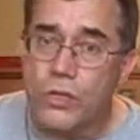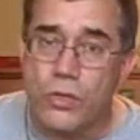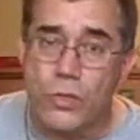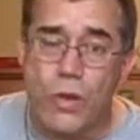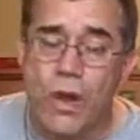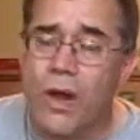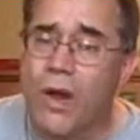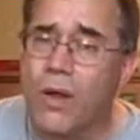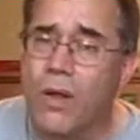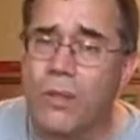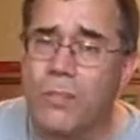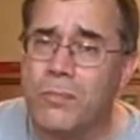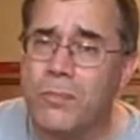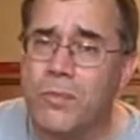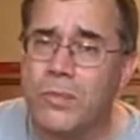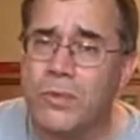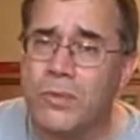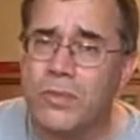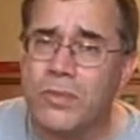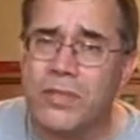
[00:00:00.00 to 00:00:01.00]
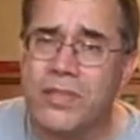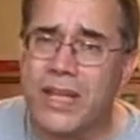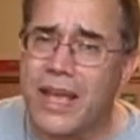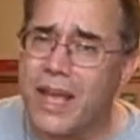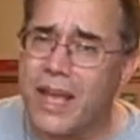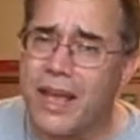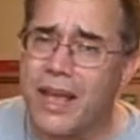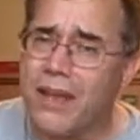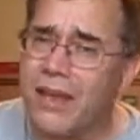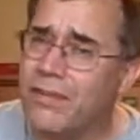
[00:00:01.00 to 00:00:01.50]
You almost
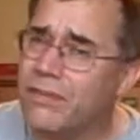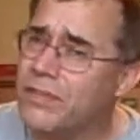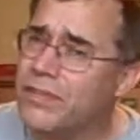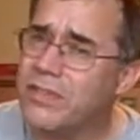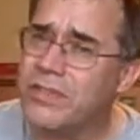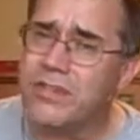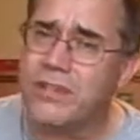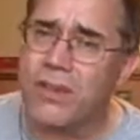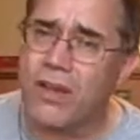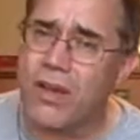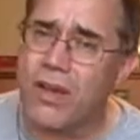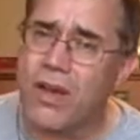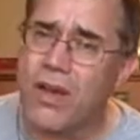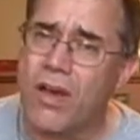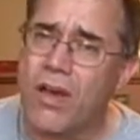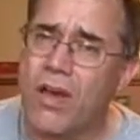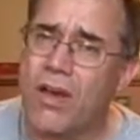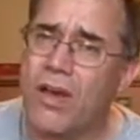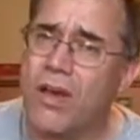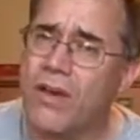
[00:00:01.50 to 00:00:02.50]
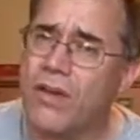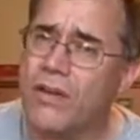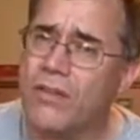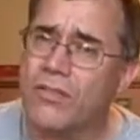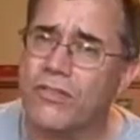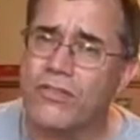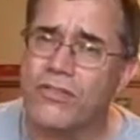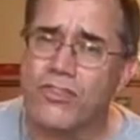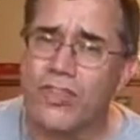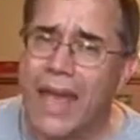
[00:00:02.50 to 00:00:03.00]
have a
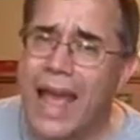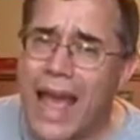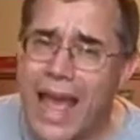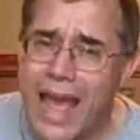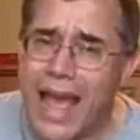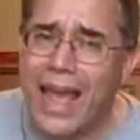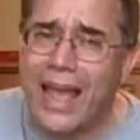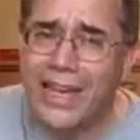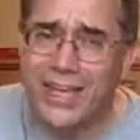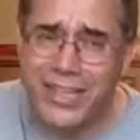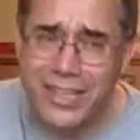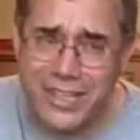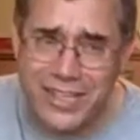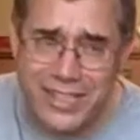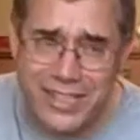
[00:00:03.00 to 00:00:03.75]
song, Jack,